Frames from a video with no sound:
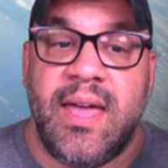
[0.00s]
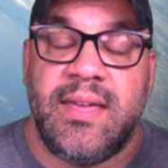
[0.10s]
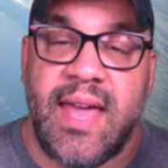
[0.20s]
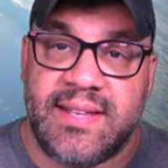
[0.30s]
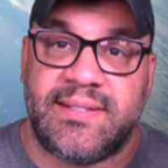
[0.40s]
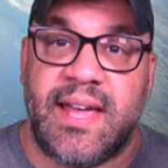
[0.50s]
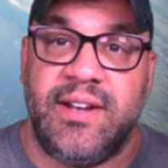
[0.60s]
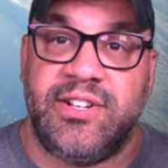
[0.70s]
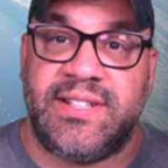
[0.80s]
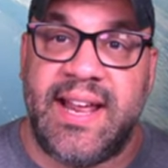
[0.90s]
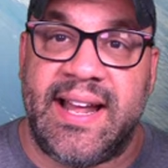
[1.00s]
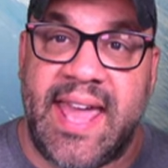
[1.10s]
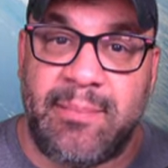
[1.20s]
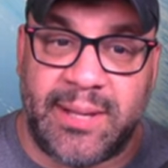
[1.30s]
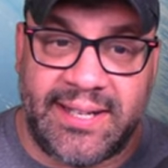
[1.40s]
Yes, I understand I
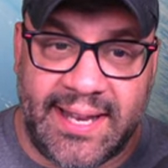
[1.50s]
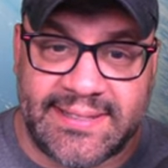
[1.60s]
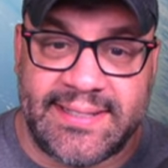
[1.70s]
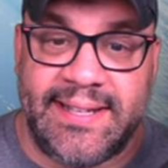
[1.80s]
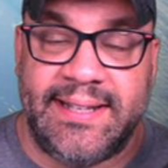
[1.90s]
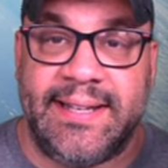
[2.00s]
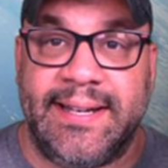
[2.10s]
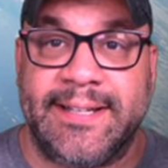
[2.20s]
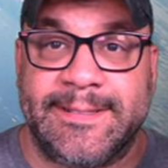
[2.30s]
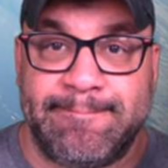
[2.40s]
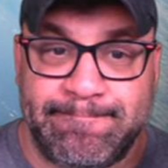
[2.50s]
can't play Destiny in Linux.